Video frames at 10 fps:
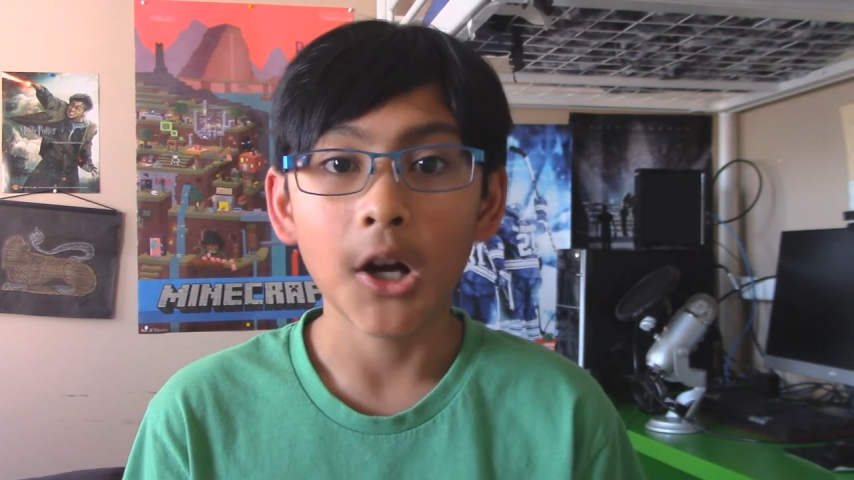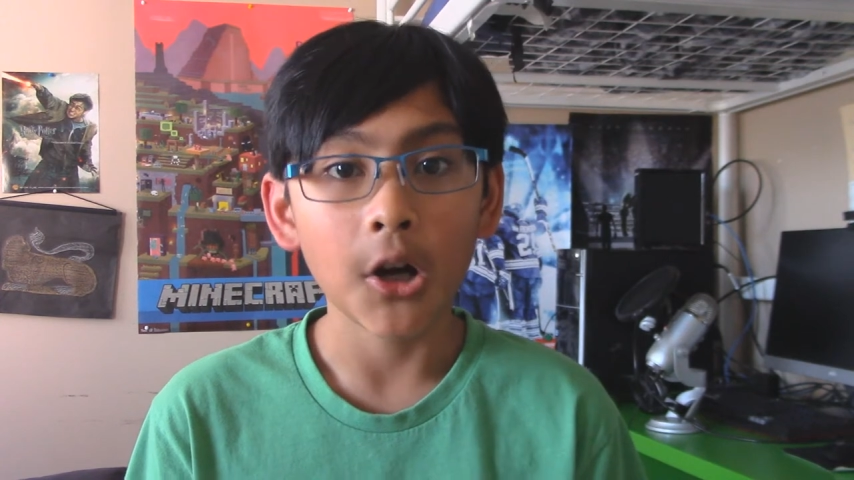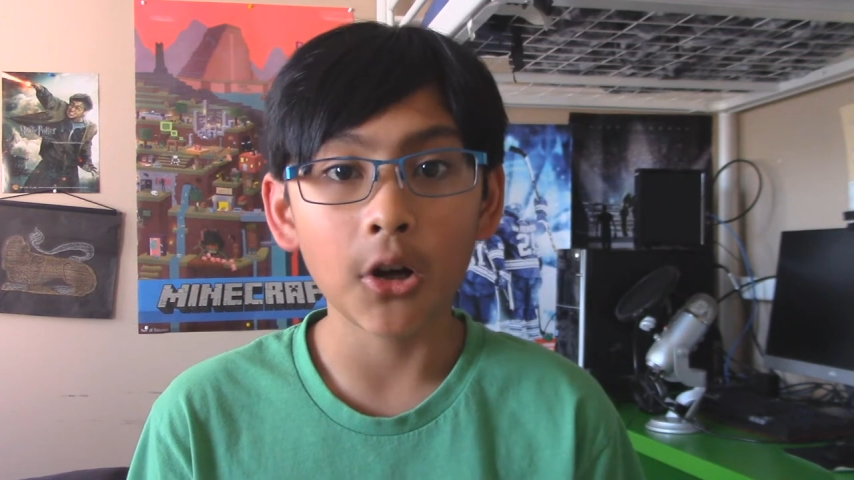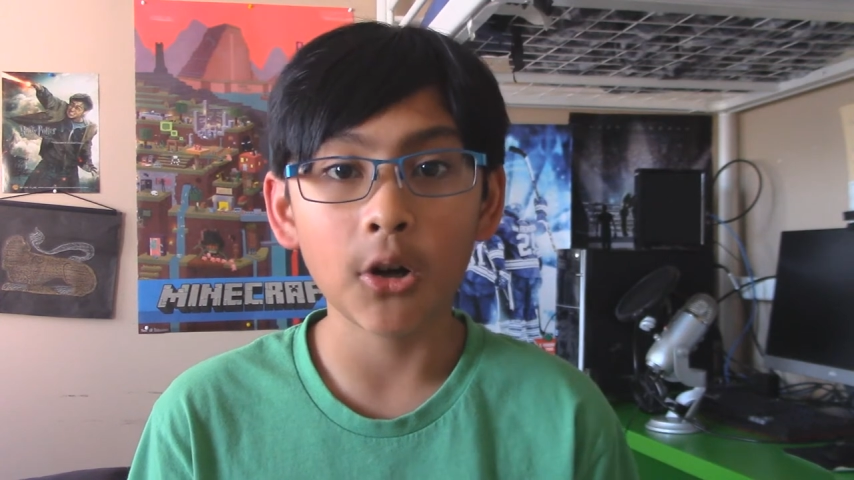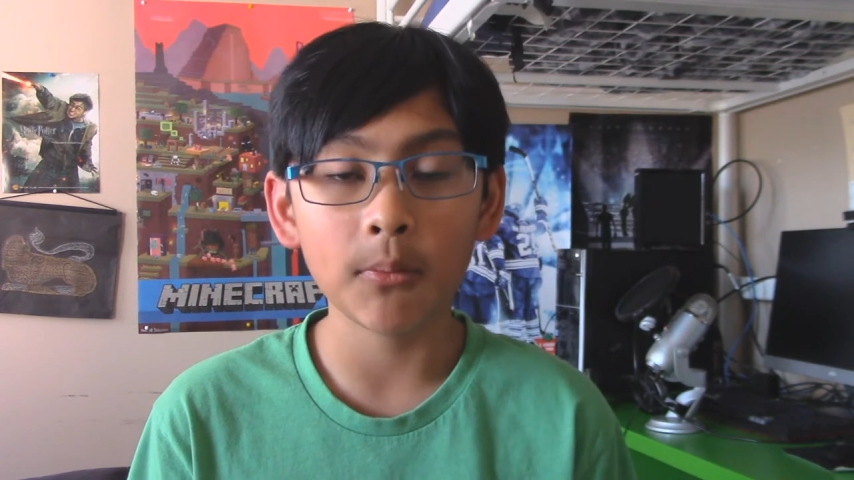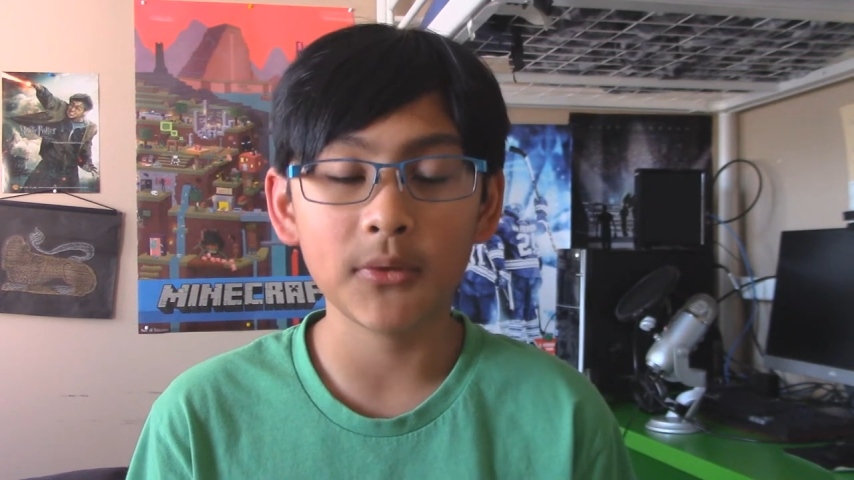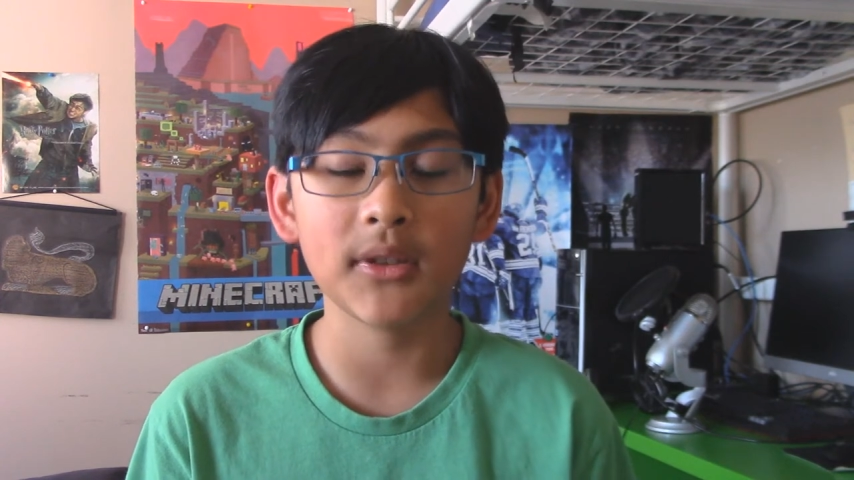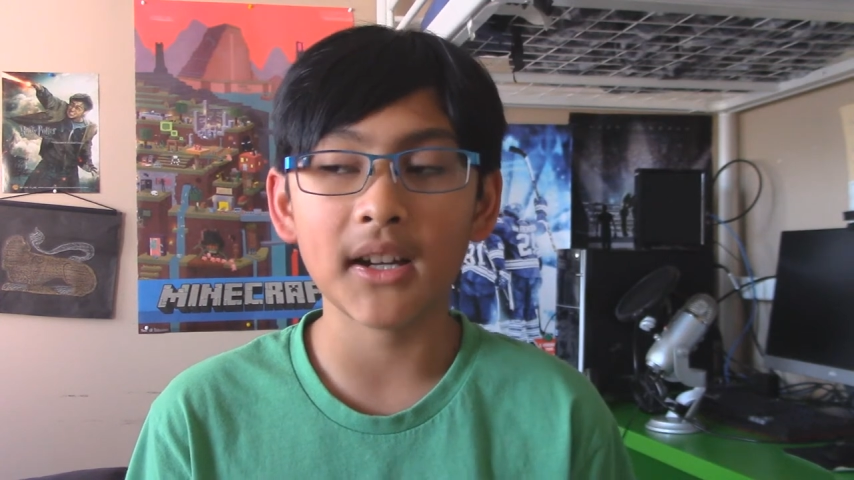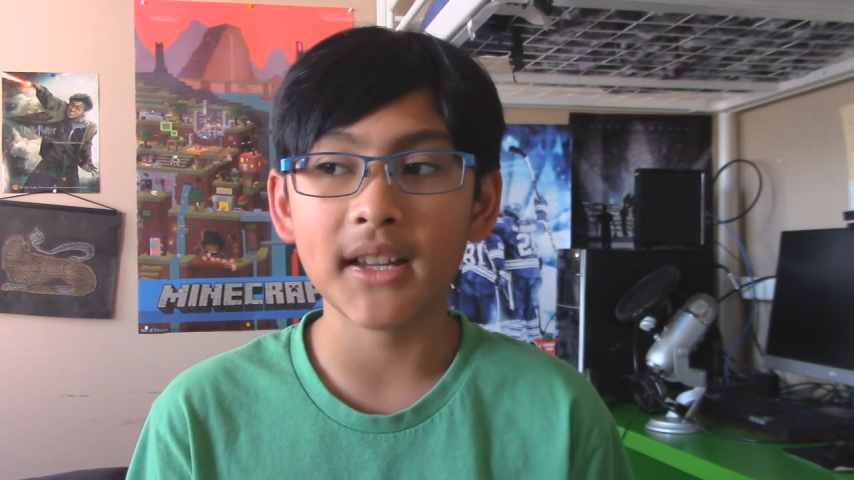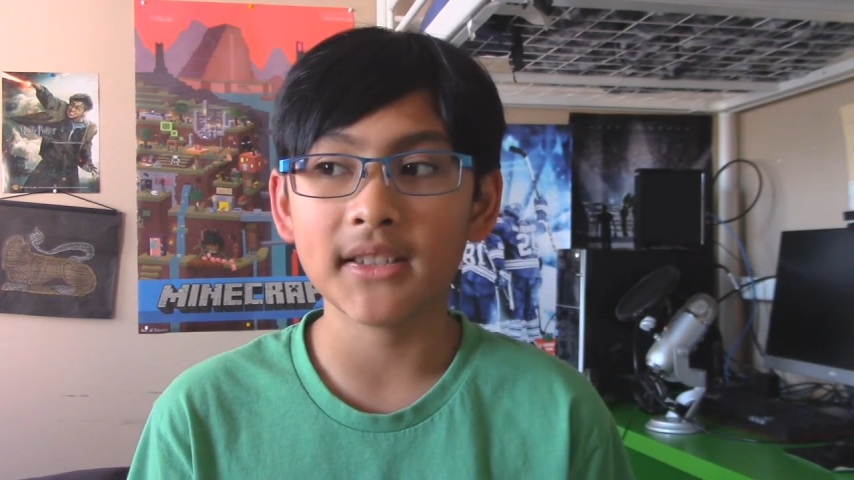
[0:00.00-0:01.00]
I hope you
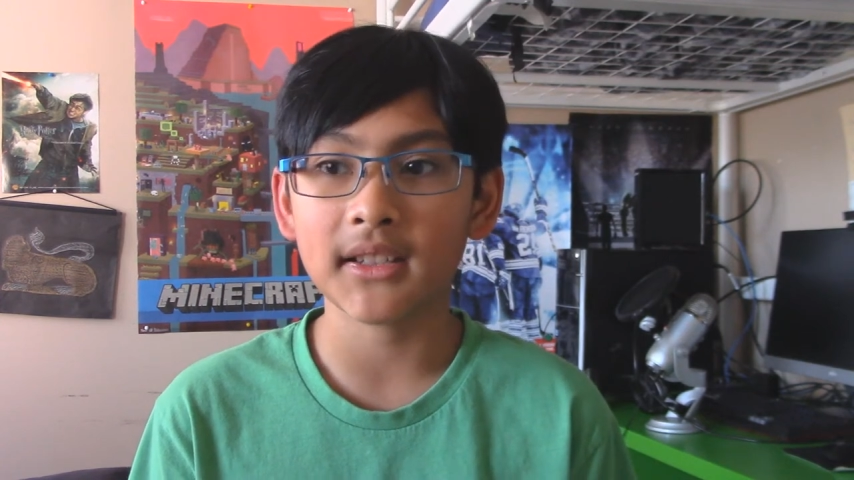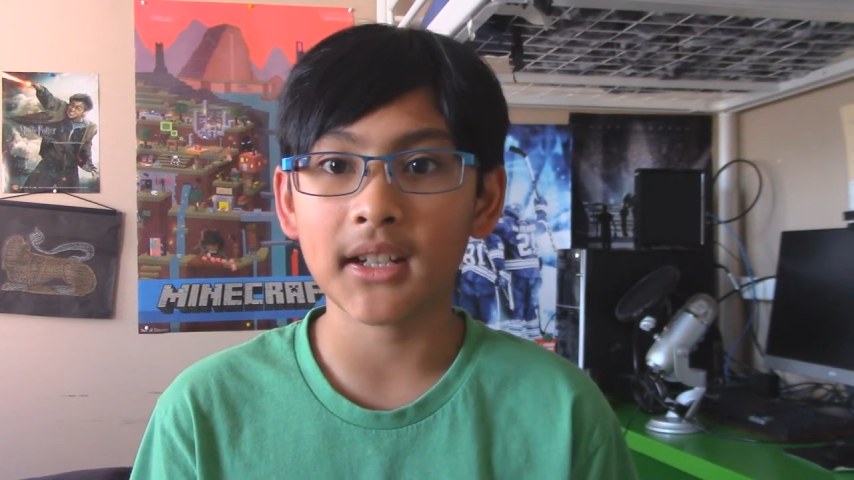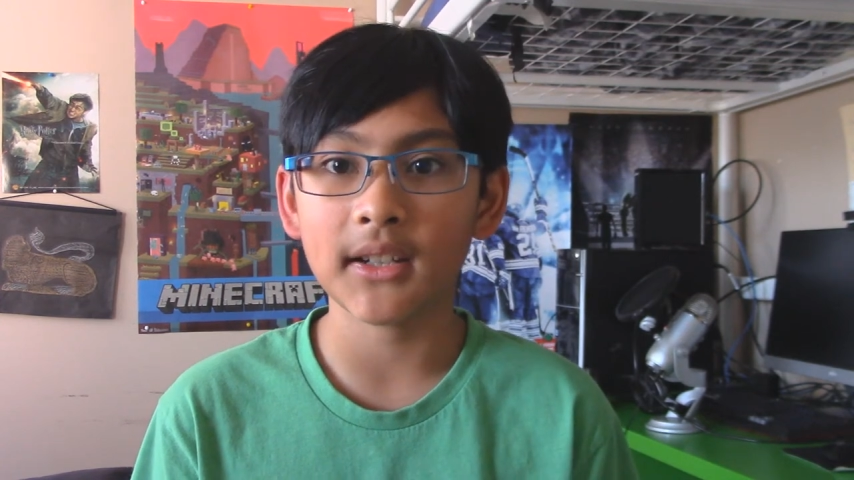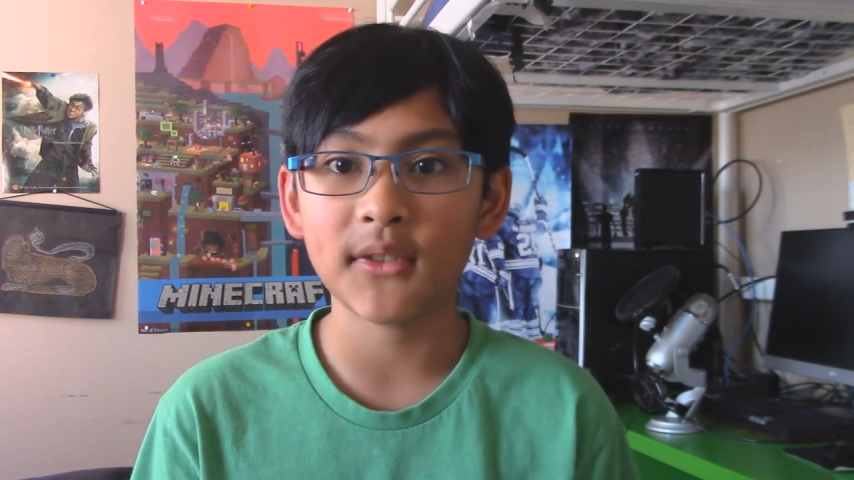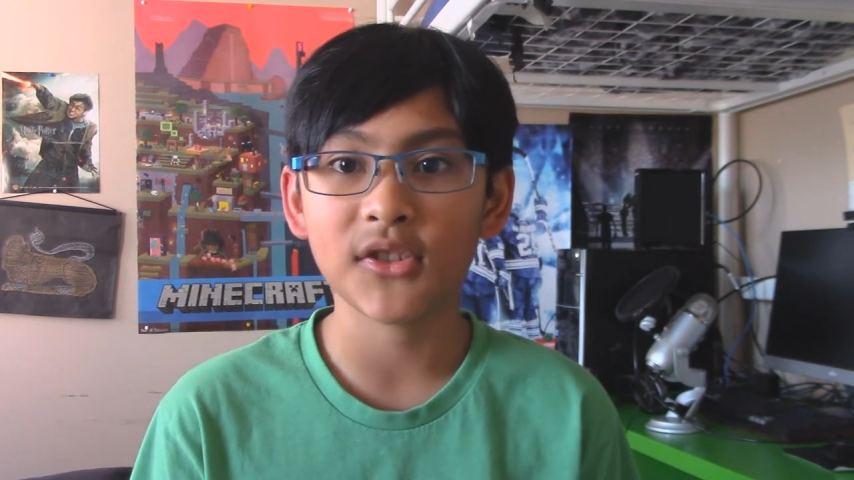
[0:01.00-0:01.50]
guys kind of